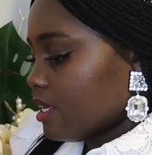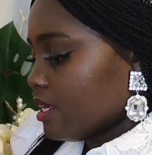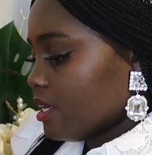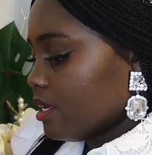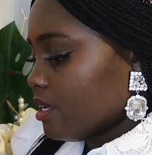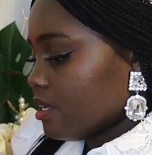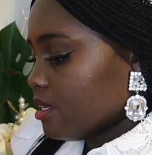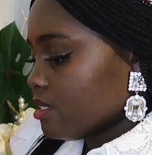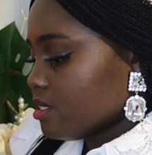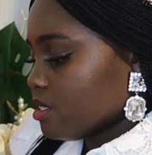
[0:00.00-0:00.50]

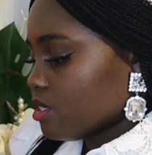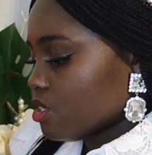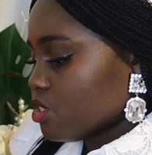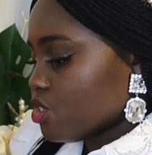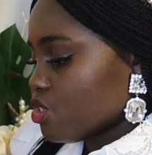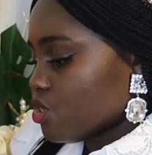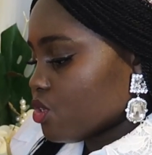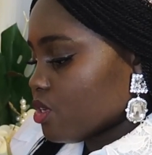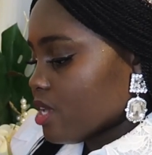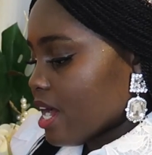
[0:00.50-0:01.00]
keys
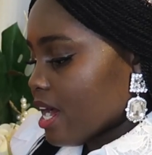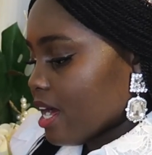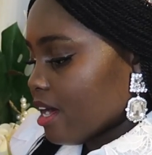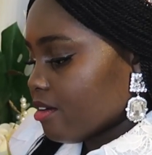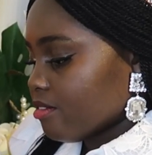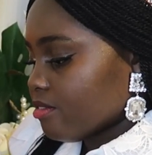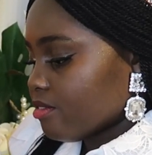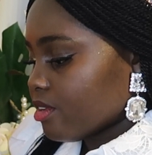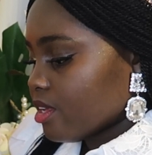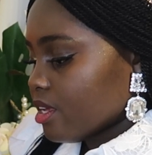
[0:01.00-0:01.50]
should
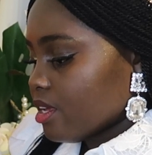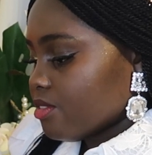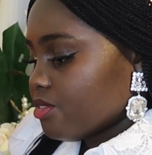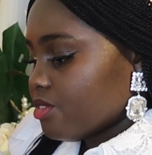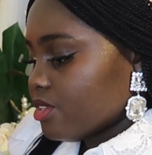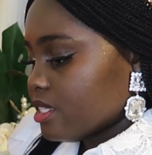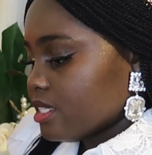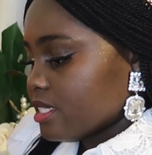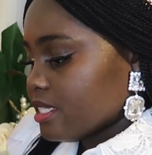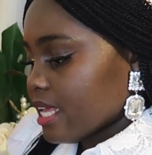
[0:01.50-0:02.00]
have
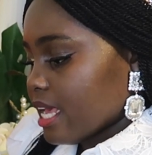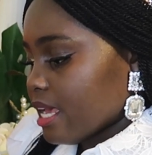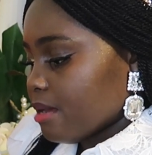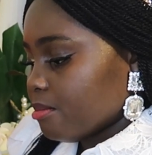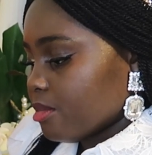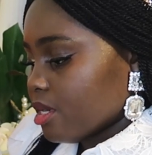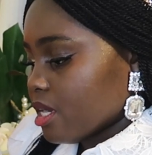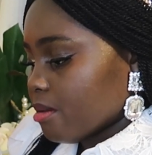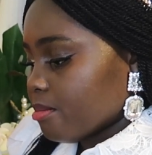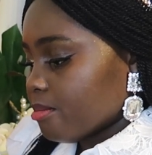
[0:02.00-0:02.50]
the
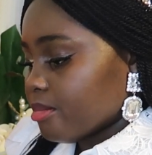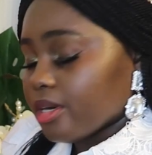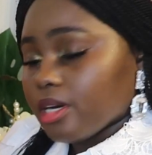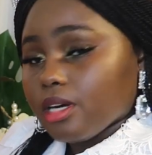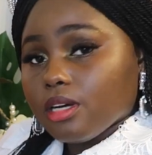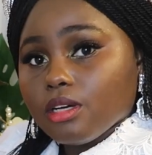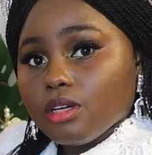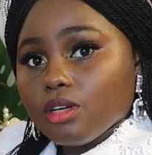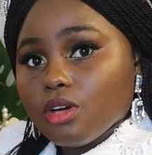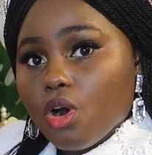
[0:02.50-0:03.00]
same
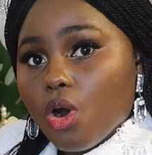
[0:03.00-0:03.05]
number